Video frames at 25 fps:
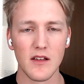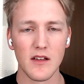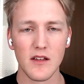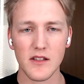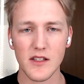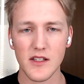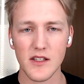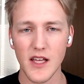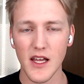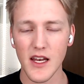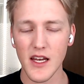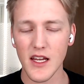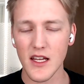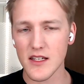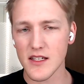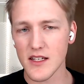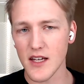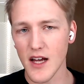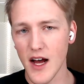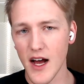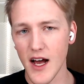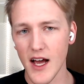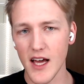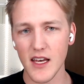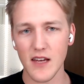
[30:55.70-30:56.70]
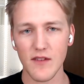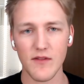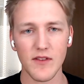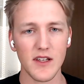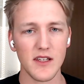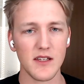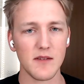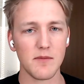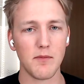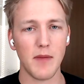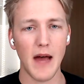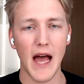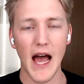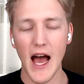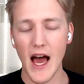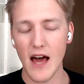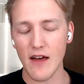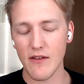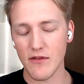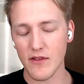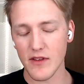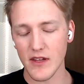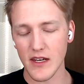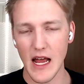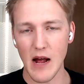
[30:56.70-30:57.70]
Setting aside if it's
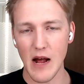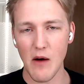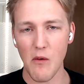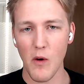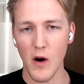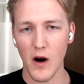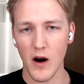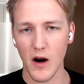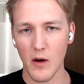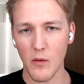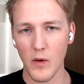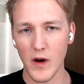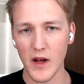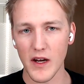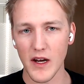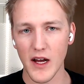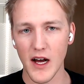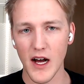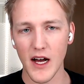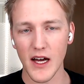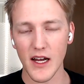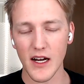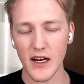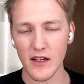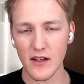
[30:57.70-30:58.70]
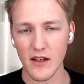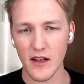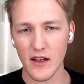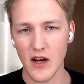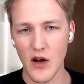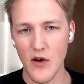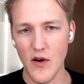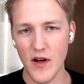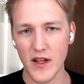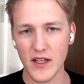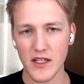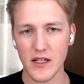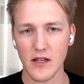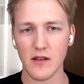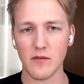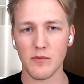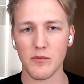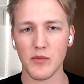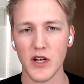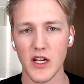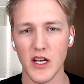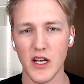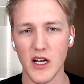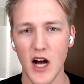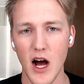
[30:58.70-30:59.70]
bad for the network or whatnot, I, I know that's a
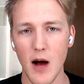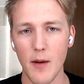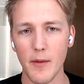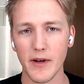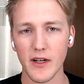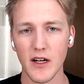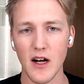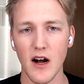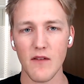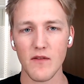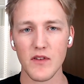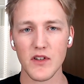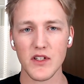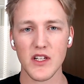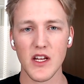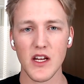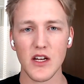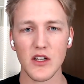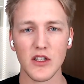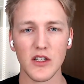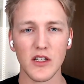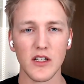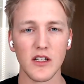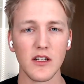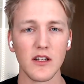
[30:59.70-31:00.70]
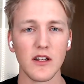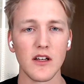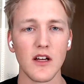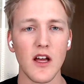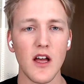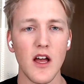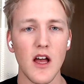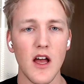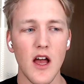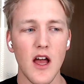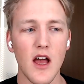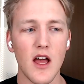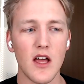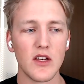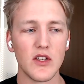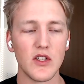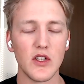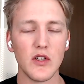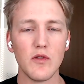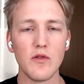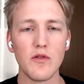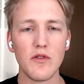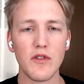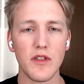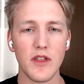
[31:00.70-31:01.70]
pretty common conversation.
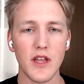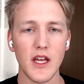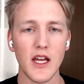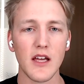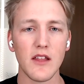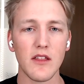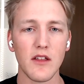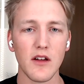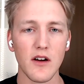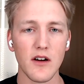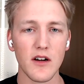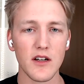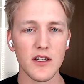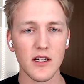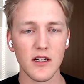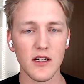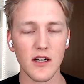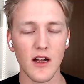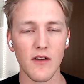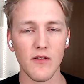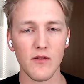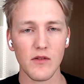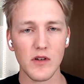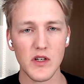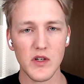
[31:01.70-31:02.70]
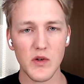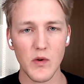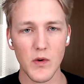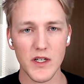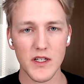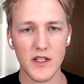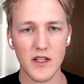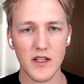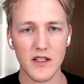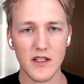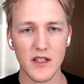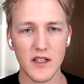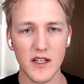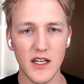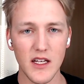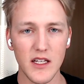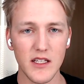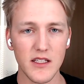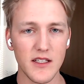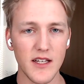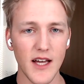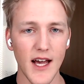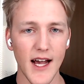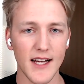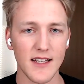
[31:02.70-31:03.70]
Do you think there is enough resources
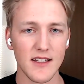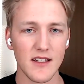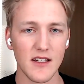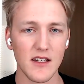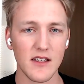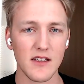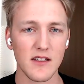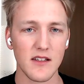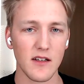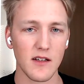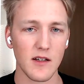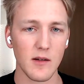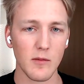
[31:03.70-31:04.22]
in Texas to